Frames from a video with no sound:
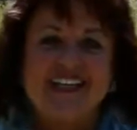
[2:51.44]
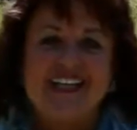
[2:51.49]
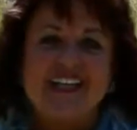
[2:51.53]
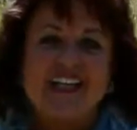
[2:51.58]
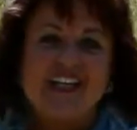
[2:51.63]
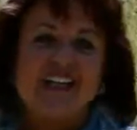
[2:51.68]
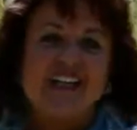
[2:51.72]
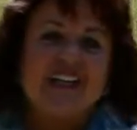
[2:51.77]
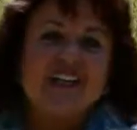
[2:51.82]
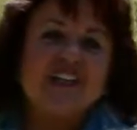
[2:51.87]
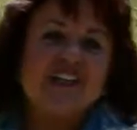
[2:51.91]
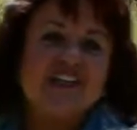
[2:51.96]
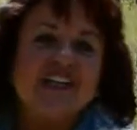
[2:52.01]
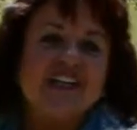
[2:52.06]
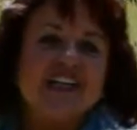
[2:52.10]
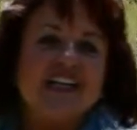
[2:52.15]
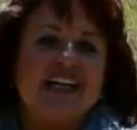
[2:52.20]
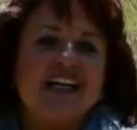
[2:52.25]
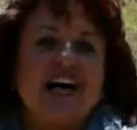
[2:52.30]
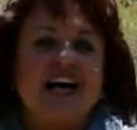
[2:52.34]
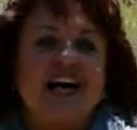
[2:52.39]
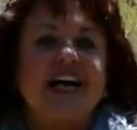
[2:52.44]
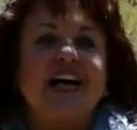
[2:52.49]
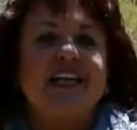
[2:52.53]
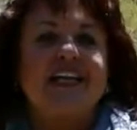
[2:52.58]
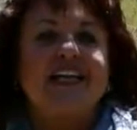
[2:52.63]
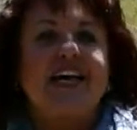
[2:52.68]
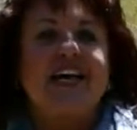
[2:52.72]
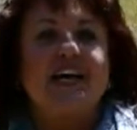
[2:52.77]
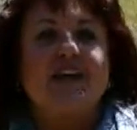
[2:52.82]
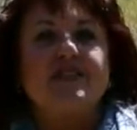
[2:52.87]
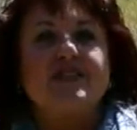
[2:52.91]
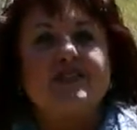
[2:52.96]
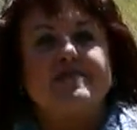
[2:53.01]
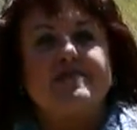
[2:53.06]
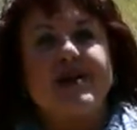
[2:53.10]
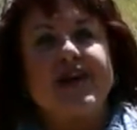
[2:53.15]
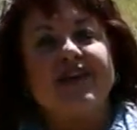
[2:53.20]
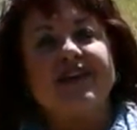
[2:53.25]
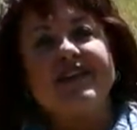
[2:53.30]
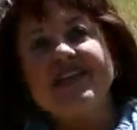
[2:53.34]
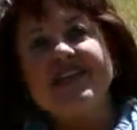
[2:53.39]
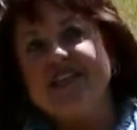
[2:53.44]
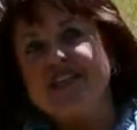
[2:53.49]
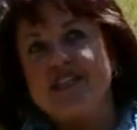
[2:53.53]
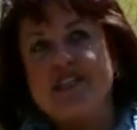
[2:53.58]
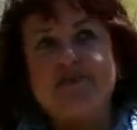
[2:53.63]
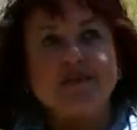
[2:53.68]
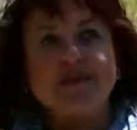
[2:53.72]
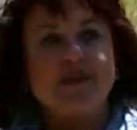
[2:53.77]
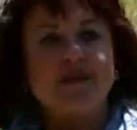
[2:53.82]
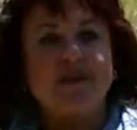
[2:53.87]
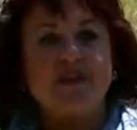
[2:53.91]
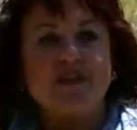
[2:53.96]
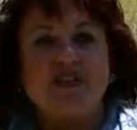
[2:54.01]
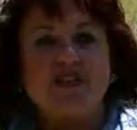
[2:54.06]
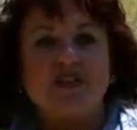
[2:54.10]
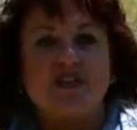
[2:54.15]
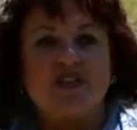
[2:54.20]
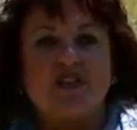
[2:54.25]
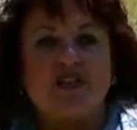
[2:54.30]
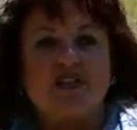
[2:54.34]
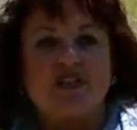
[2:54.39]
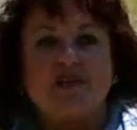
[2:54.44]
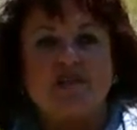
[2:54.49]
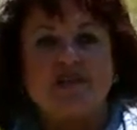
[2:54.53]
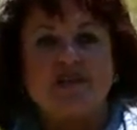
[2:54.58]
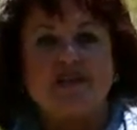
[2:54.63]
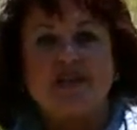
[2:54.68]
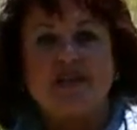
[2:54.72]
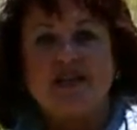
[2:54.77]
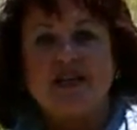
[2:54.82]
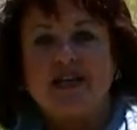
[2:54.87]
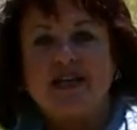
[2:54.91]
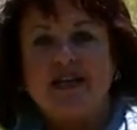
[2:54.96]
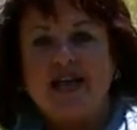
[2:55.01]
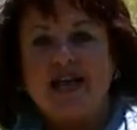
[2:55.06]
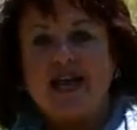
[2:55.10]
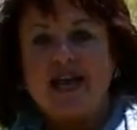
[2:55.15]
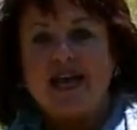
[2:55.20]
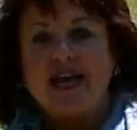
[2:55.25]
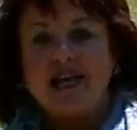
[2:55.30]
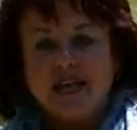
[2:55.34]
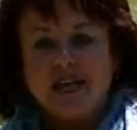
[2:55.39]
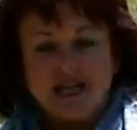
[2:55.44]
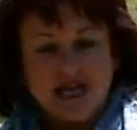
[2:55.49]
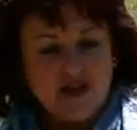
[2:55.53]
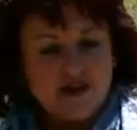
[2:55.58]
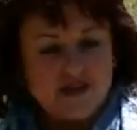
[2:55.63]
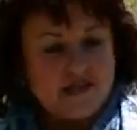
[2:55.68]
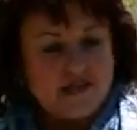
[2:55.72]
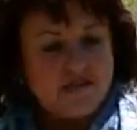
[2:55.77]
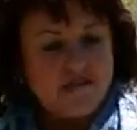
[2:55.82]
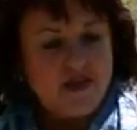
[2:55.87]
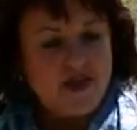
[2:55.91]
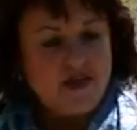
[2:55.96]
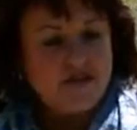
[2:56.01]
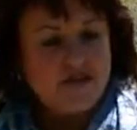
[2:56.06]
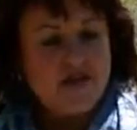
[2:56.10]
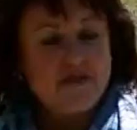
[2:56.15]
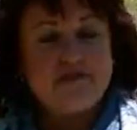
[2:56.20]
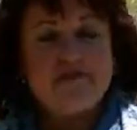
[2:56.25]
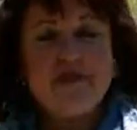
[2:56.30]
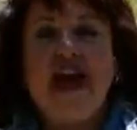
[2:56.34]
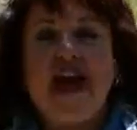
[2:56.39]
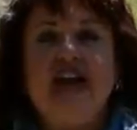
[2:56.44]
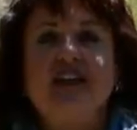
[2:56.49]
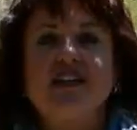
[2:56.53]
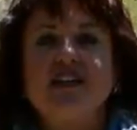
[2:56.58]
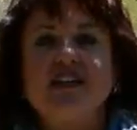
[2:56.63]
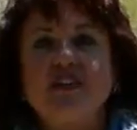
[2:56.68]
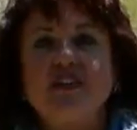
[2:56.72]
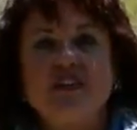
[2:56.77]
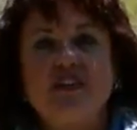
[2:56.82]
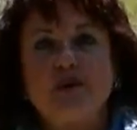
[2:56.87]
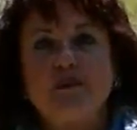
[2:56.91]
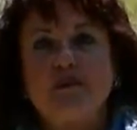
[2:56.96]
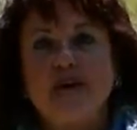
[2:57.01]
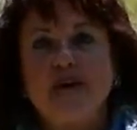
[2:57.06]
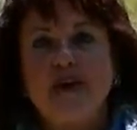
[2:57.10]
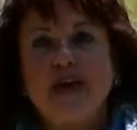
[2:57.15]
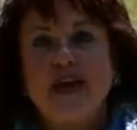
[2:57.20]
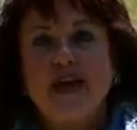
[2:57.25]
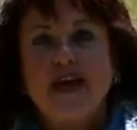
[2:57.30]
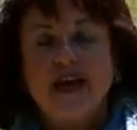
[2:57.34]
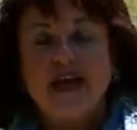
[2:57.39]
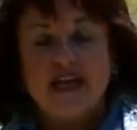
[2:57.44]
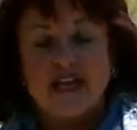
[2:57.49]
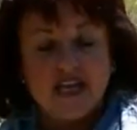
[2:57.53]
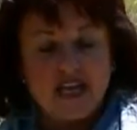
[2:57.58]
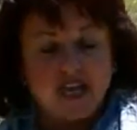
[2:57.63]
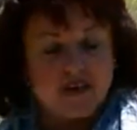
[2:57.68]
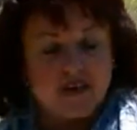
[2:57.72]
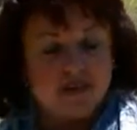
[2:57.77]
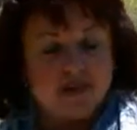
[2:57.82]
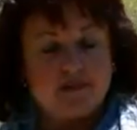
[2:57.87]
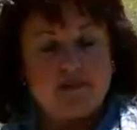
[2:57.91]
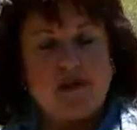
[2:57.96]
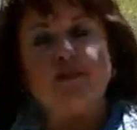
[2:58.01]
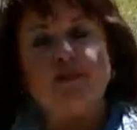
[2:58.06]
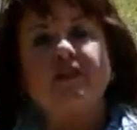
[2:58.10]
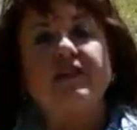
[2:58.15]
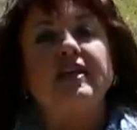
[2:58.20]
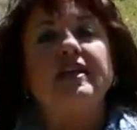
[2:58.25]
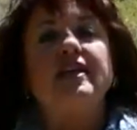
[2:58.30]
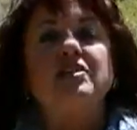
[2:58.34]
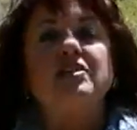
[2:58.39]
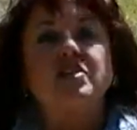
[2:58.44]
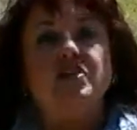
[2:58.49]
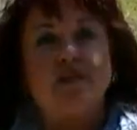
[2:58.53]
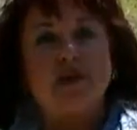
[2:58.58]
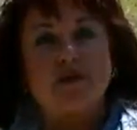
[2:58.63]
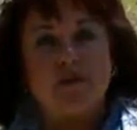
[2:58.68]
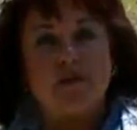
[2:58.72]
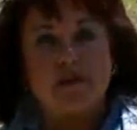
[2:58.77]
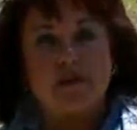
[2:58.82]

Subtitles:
Clearly, God cares about intimate relationships, and He cares about companionship, and He cares about kinship.